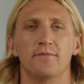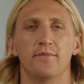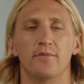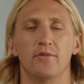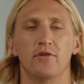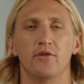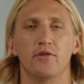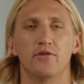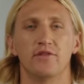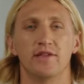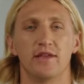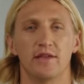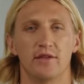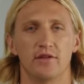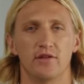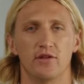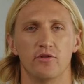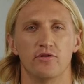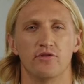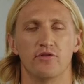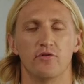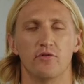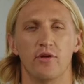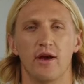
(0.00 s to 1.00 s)
using
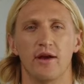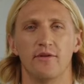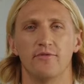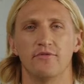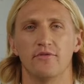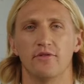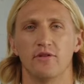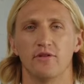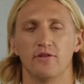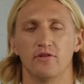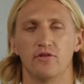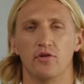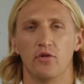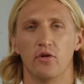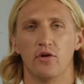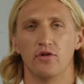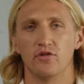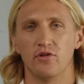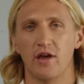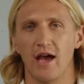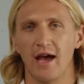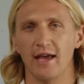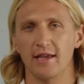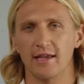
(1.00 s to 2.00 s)
useRef to store
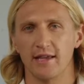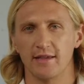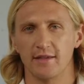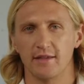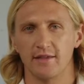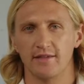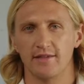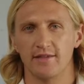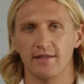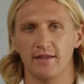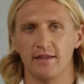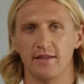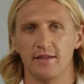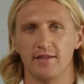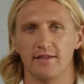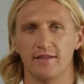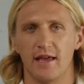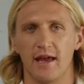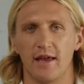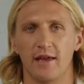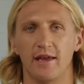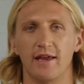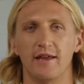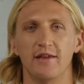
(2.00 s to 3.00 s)
drag indices
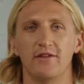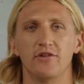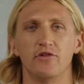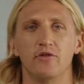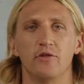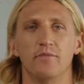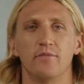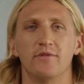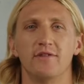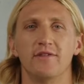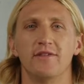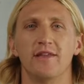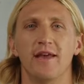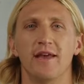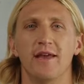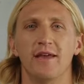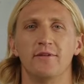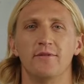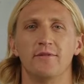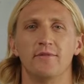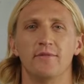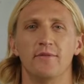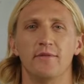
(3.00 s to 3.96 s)
and interim state